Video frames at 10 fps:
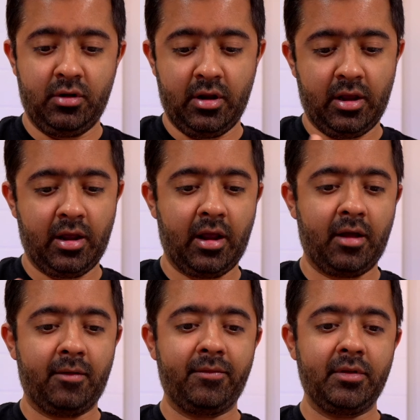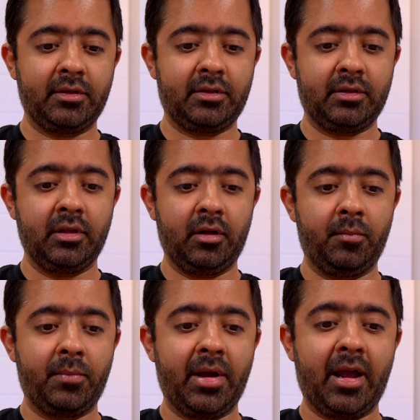have this little
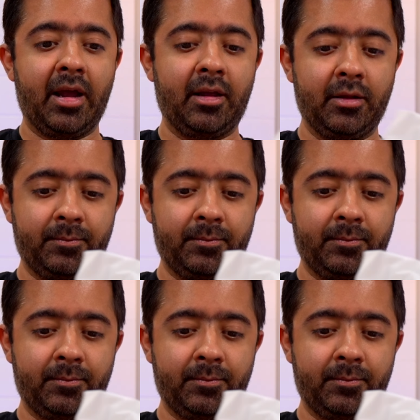bag.